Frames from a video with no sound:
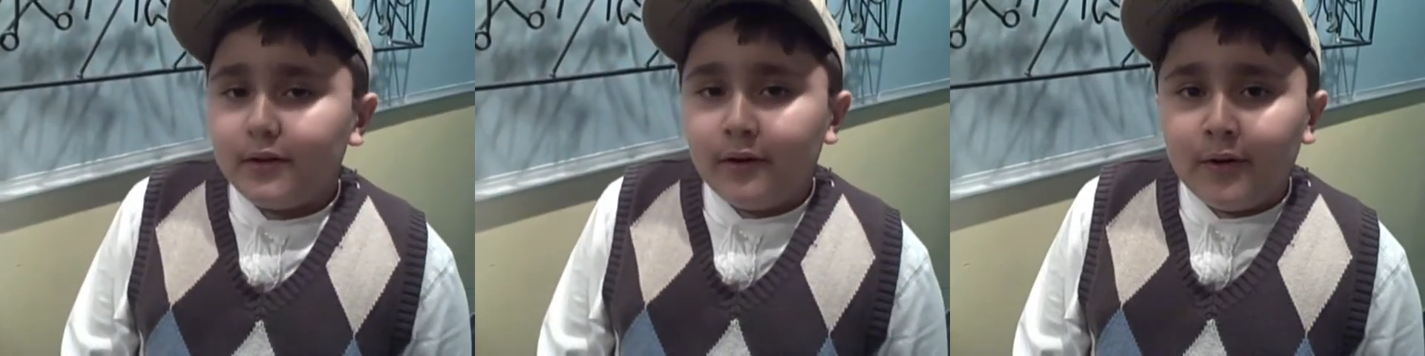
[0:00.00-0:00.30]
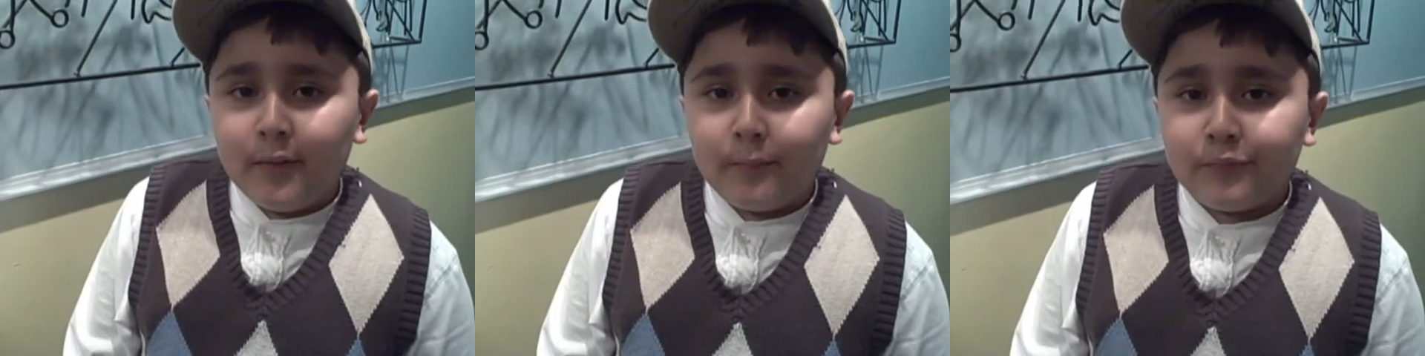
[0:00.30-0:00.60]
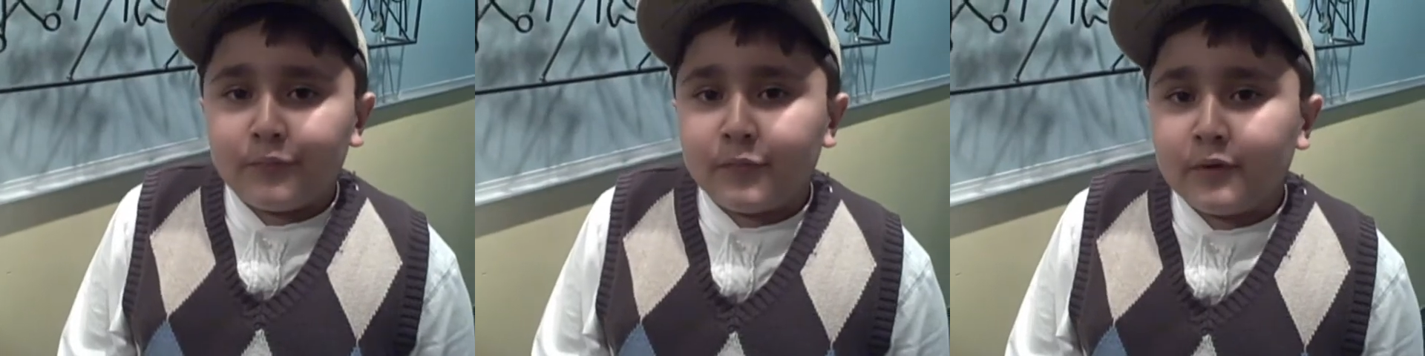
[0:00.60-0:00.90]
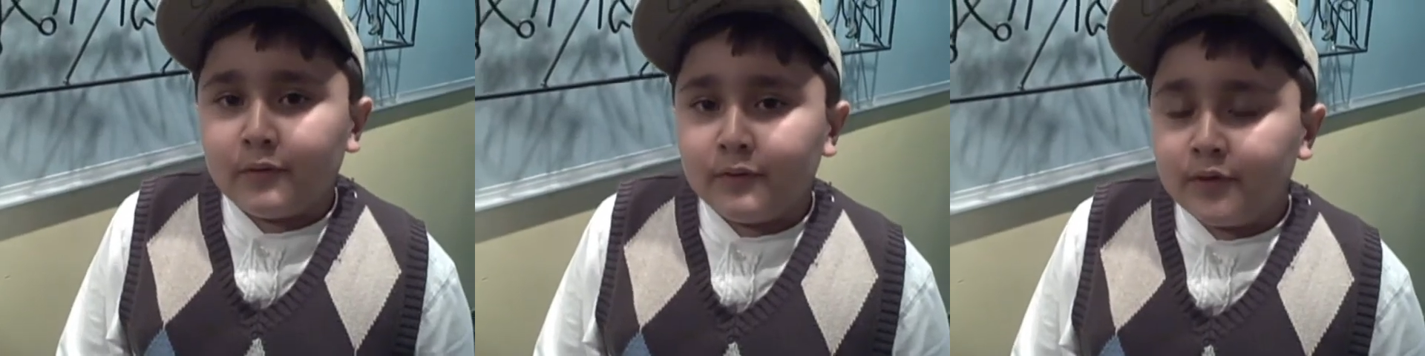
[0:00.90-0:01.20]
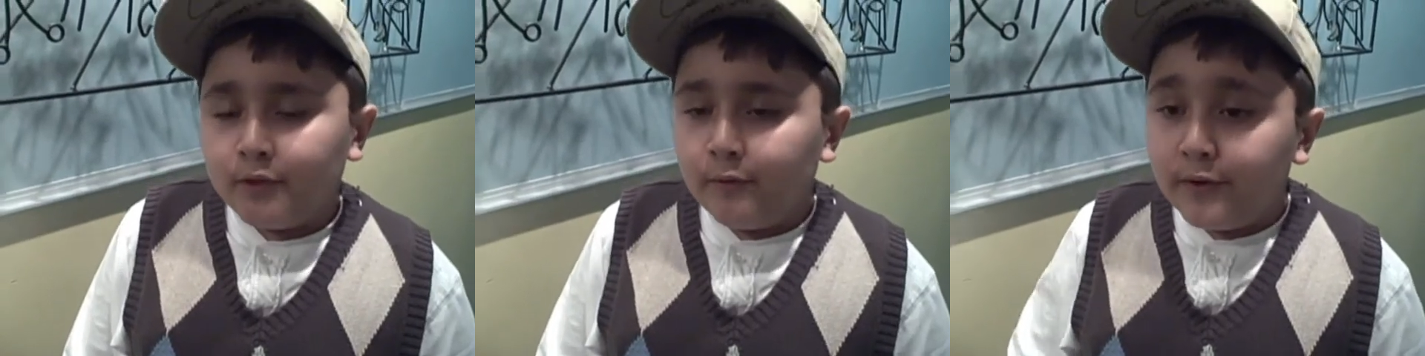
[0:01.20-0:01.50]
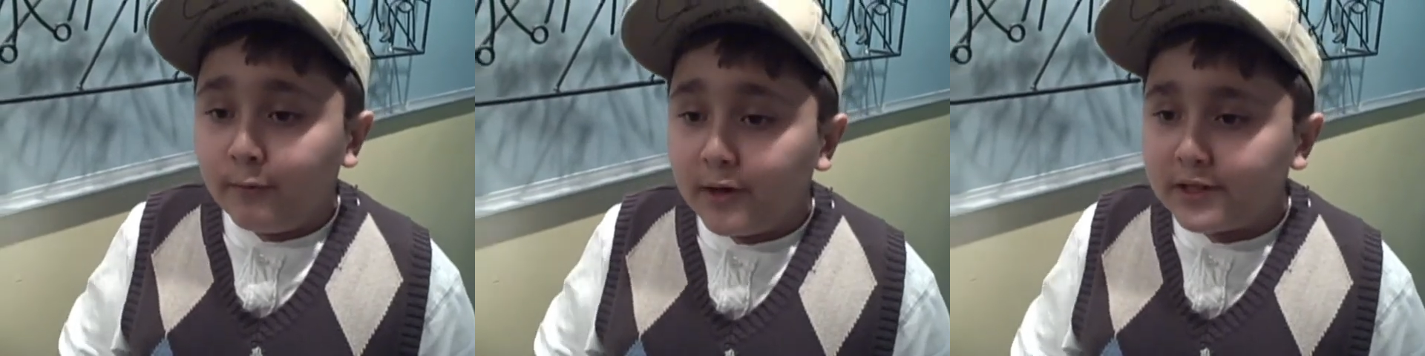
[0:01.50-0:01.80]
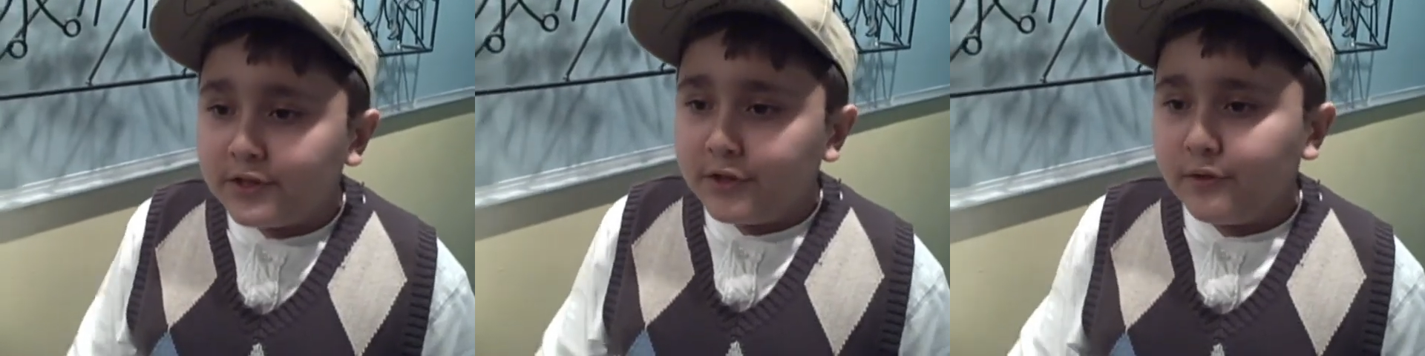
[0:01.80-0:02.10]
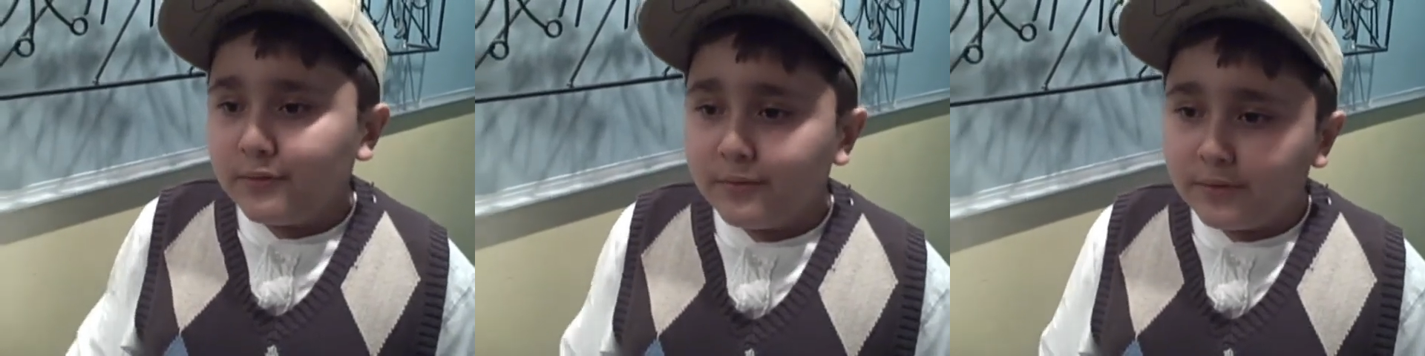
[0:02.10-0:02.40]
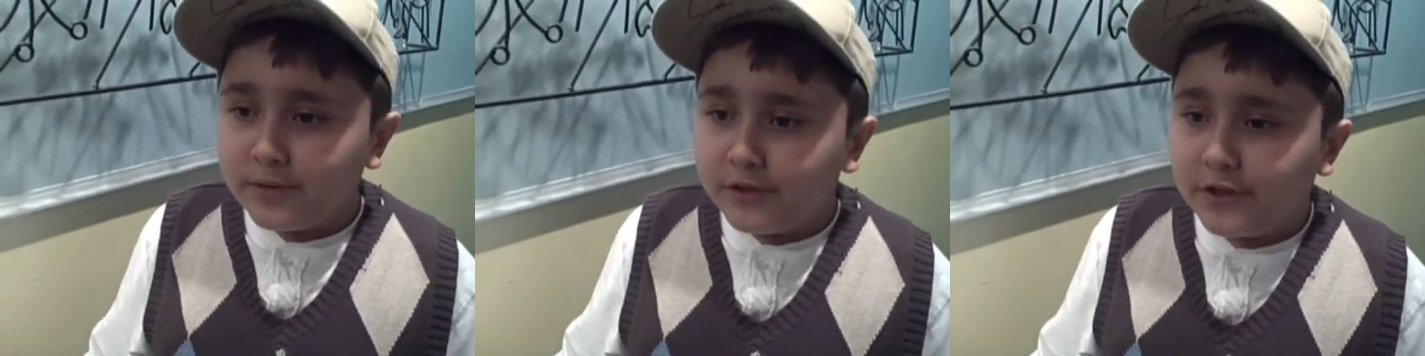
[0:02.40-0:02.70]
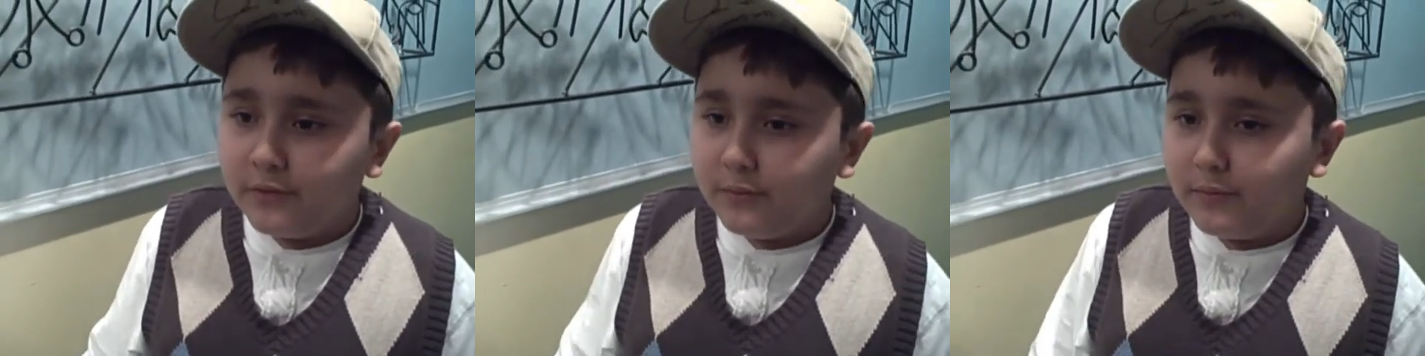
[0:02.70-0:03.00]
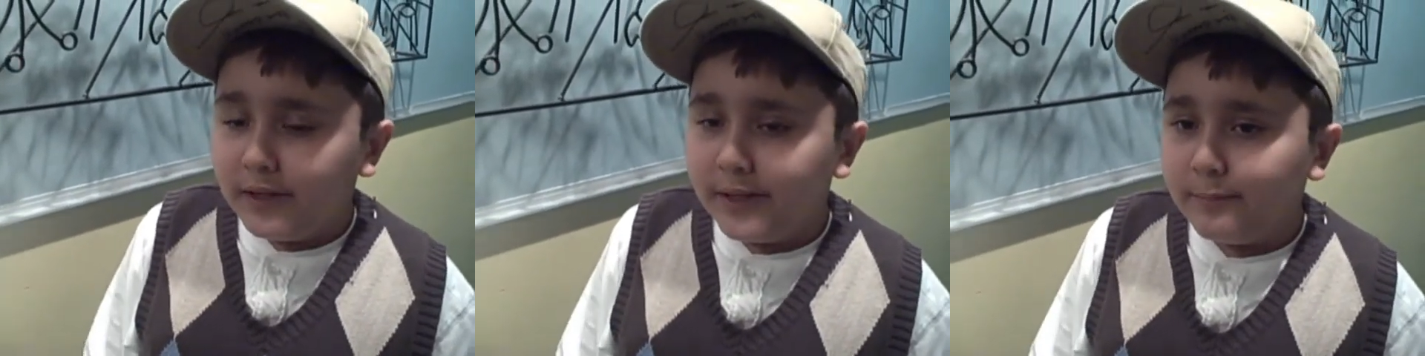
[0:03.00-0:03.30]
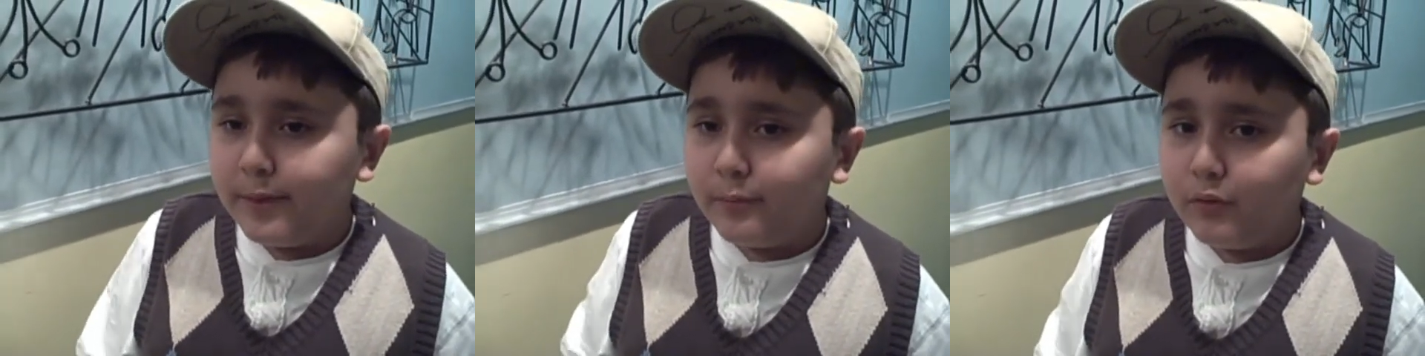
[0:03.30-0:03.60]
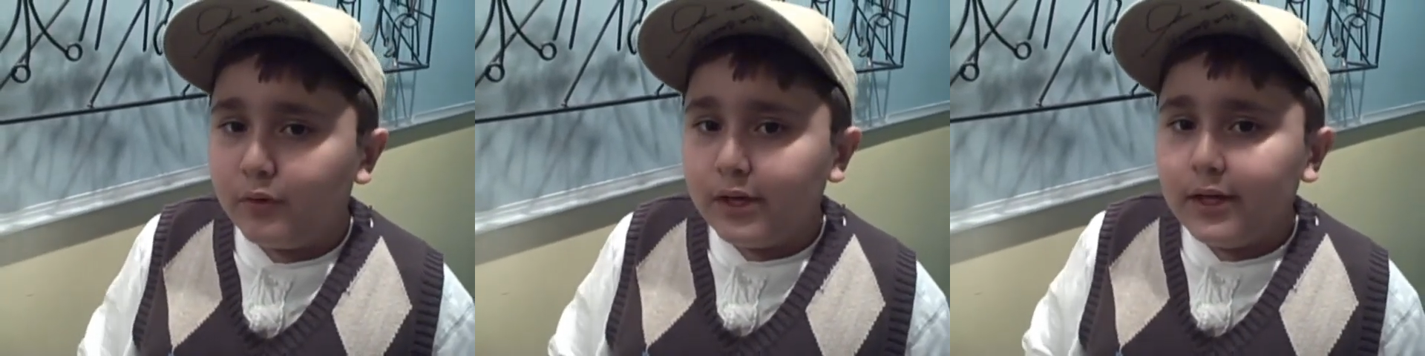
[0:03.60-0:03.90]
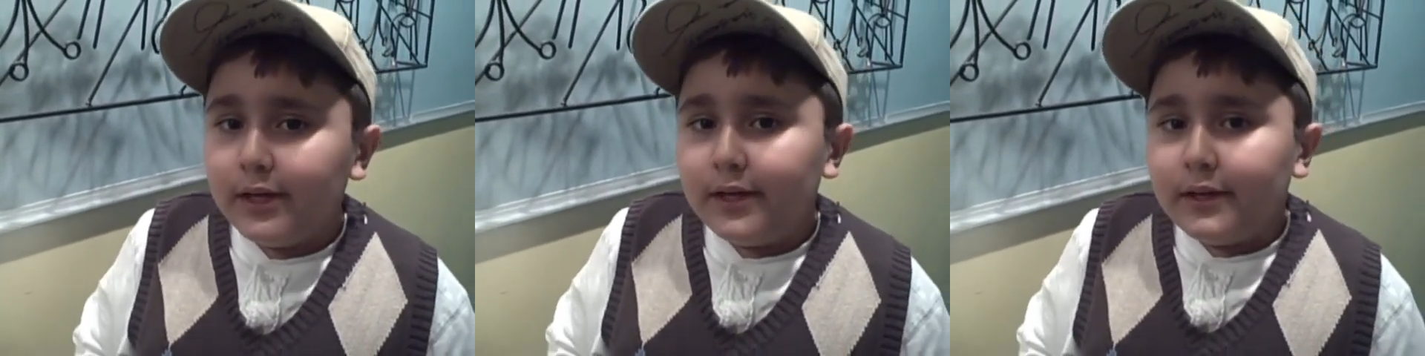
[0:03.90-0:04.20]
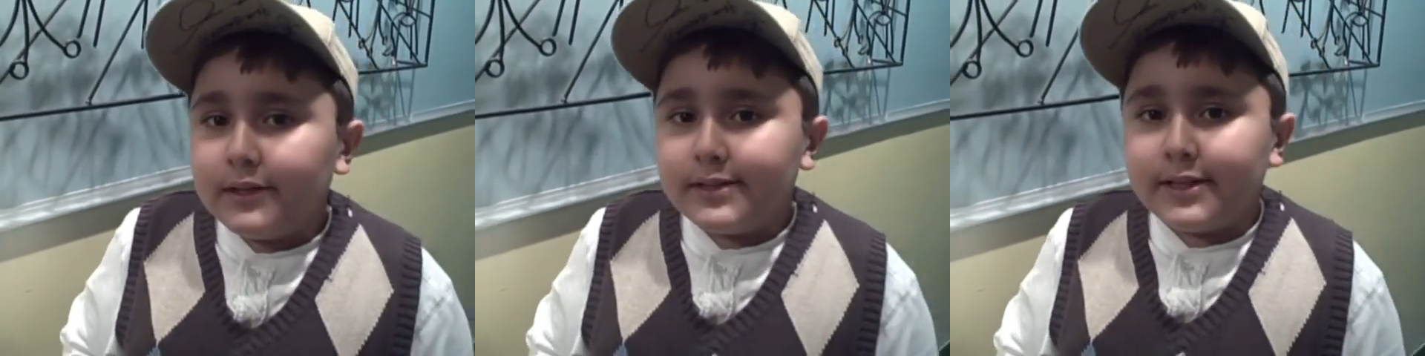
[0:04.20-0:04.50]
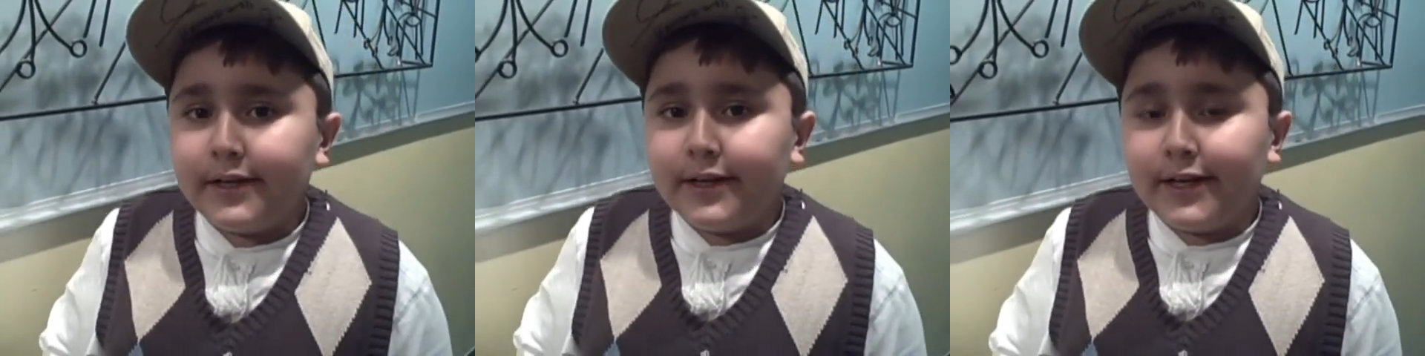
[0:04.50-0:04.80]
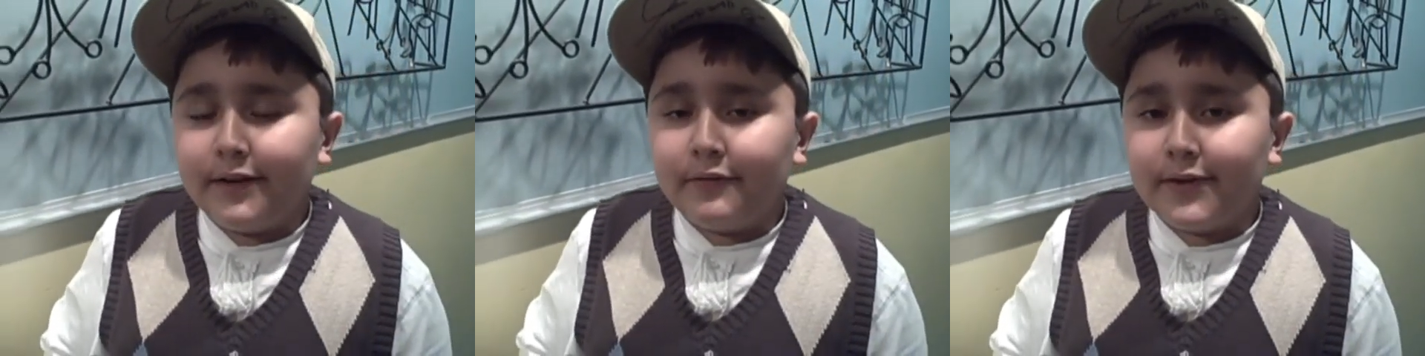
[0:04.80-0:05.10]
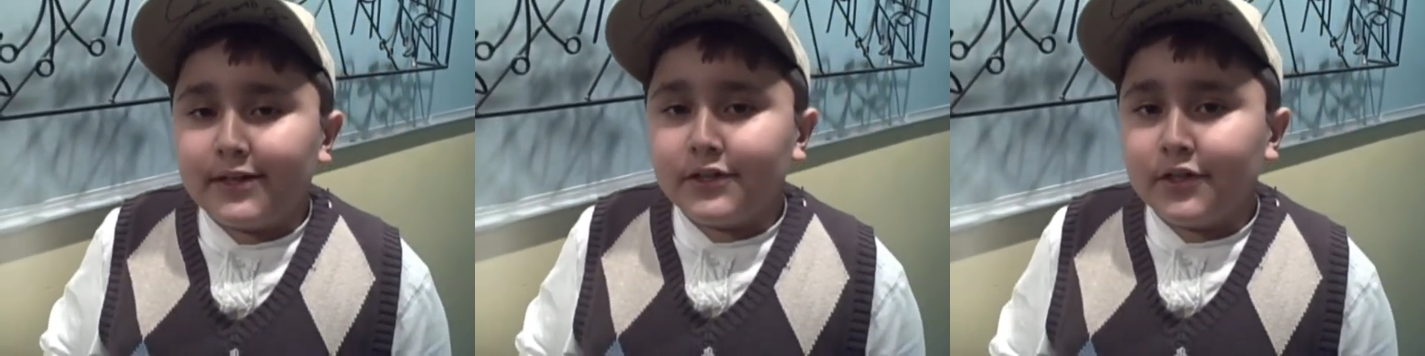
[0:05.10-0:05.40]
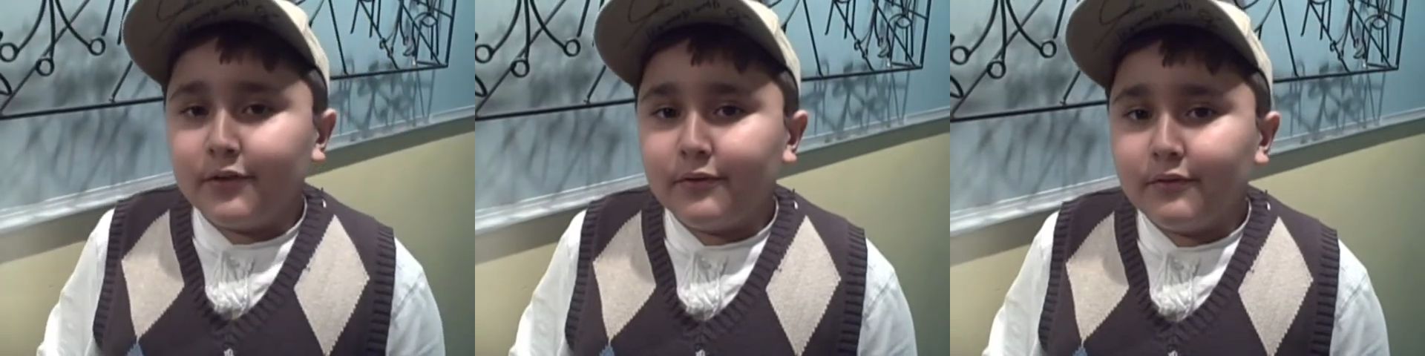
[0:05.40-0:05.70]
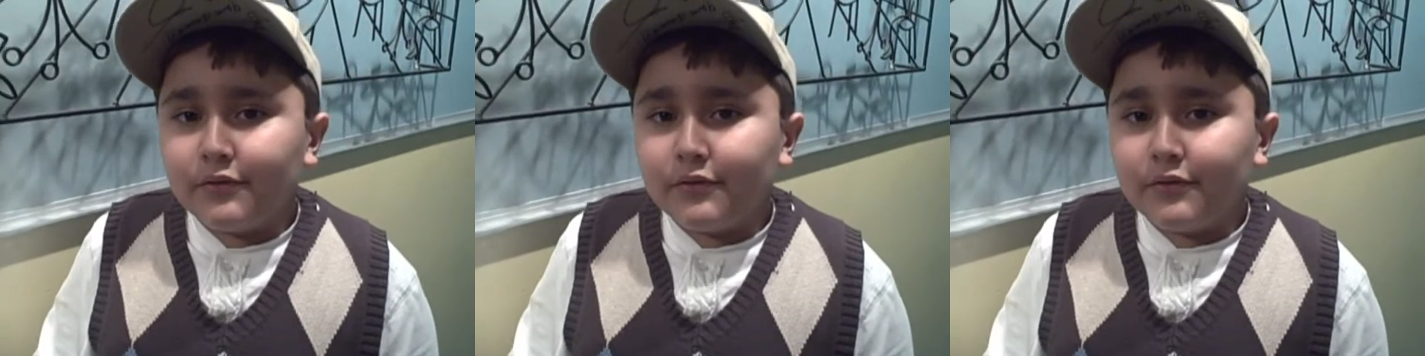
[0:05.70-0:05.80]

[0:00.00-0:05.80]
Um, do what you want to do. Don't let people say negative things to you.